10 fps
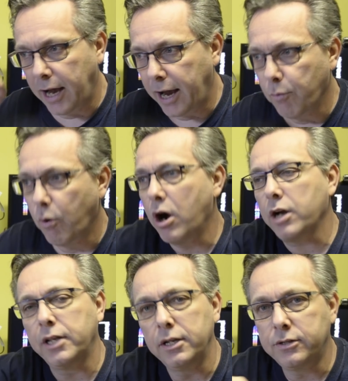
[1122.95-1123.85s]
I
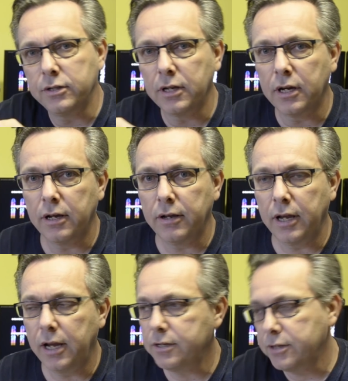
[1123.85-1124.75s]
walked into the
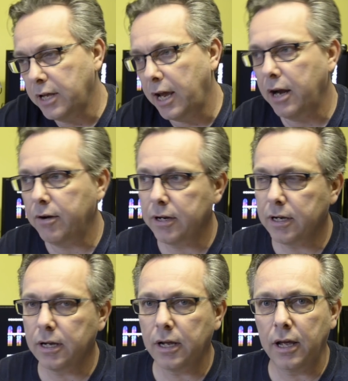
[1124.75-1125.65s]

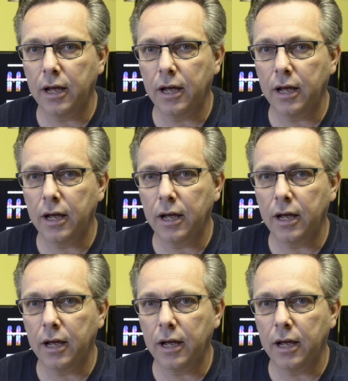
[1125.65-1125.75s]
area,